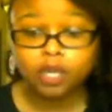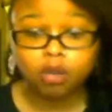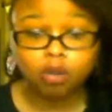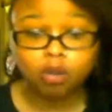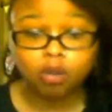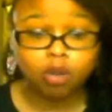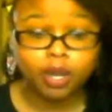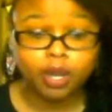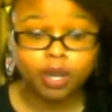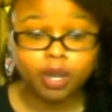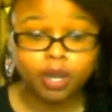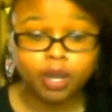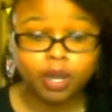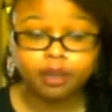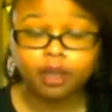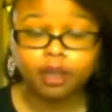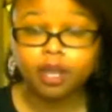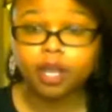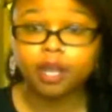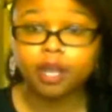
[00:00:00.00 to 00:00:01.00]
on
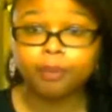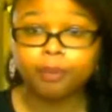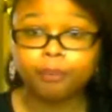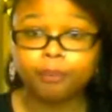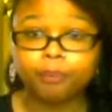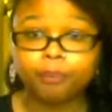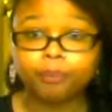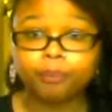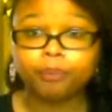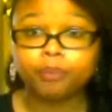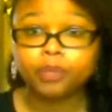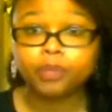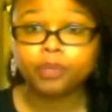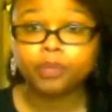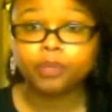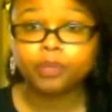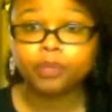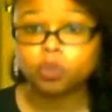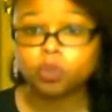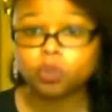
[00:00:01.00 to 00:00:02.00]

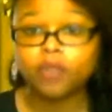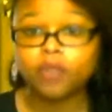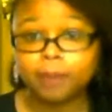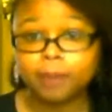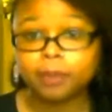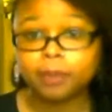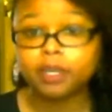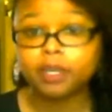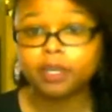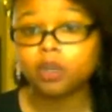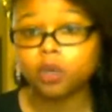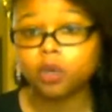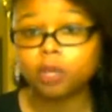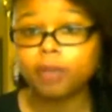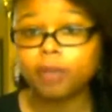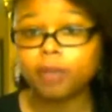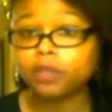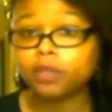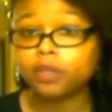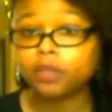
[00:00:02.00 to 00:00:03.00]
just revamping and going
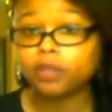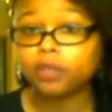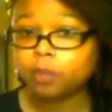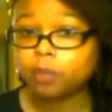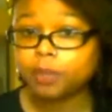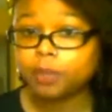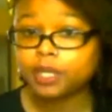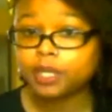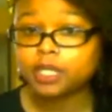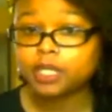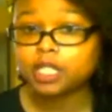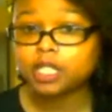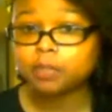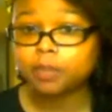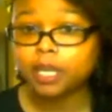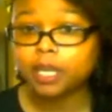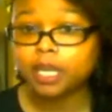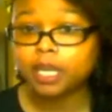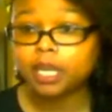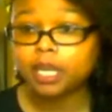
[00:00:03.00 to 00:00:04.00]
back through your business
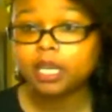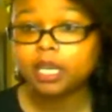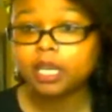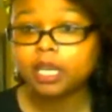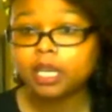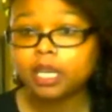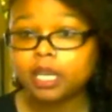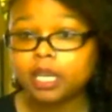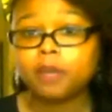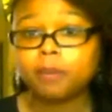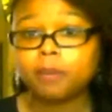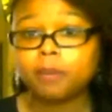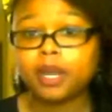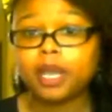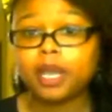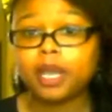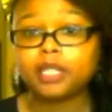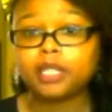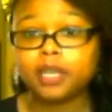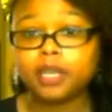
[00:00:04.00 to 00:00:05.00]
plan, but
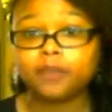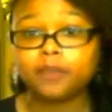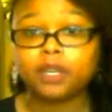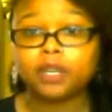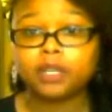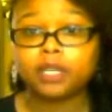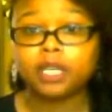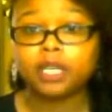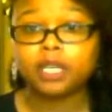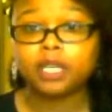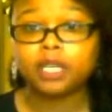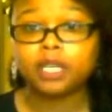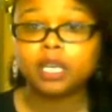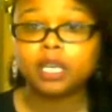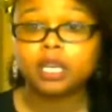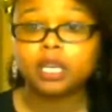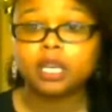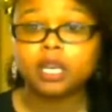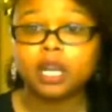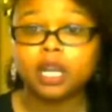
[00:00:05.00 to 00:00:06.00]
I definitely
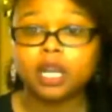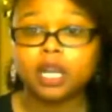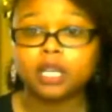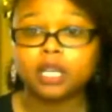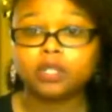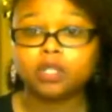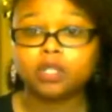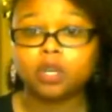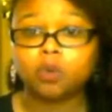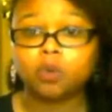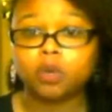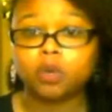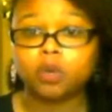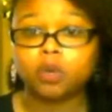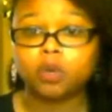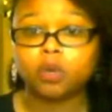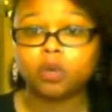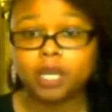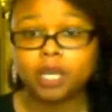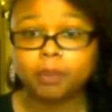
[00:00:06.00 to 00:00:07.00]
don't want to
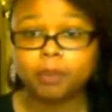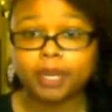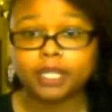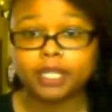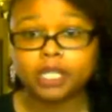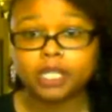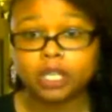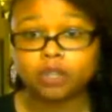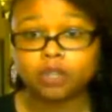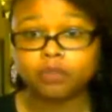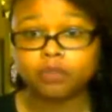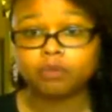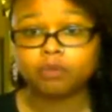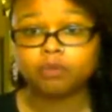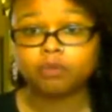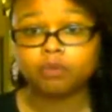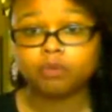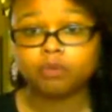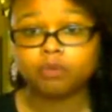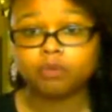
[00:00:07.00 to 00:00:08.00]
repeat myself
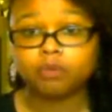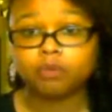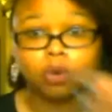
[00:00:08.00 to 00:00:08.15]
through